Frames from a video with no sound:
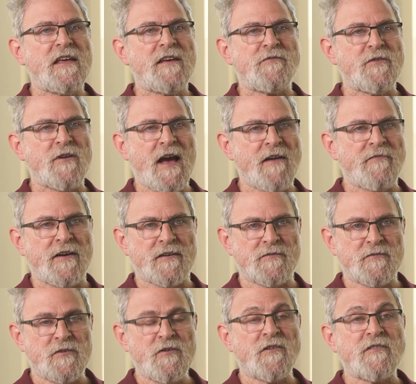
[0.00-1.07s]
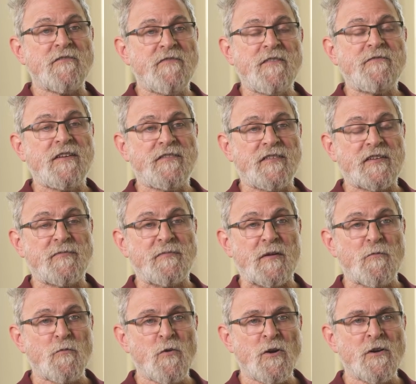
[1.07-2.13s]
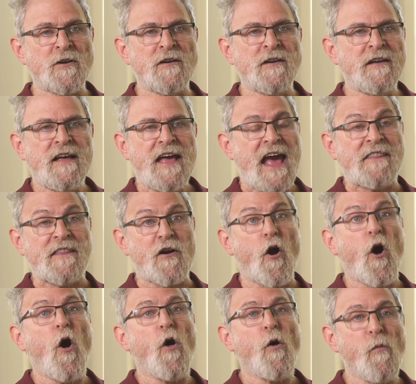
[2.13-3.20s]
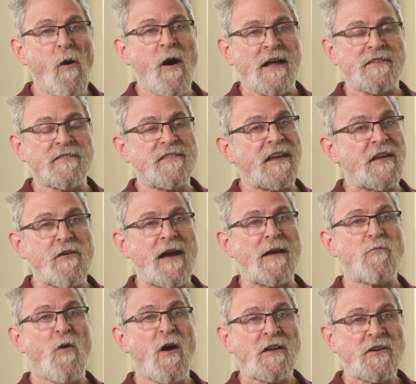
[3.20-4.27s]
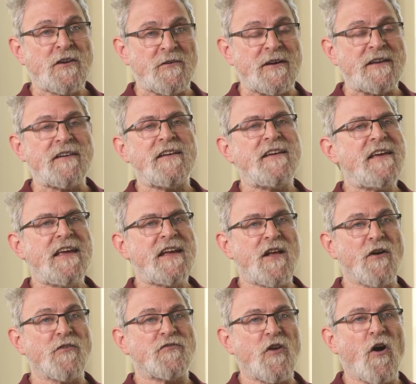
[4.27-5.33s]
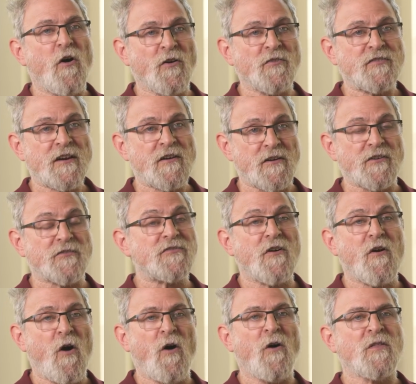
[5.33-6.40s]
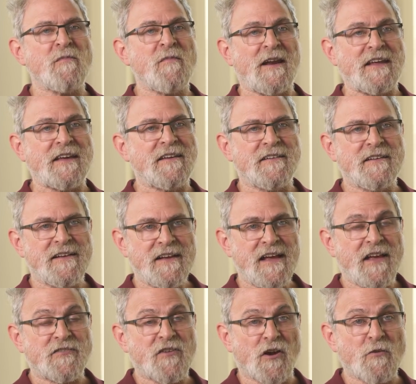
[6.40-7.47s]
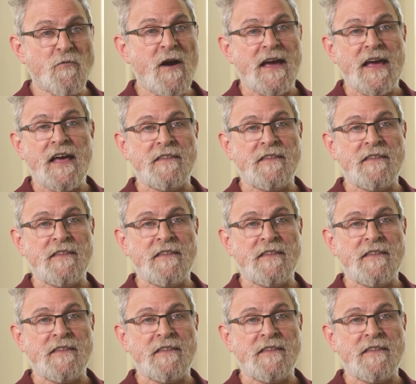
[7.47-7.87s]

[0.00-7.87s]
If you have a 256-bit word and they're all ones and you add one to it, it goes to all zeros. So all the money has gone away.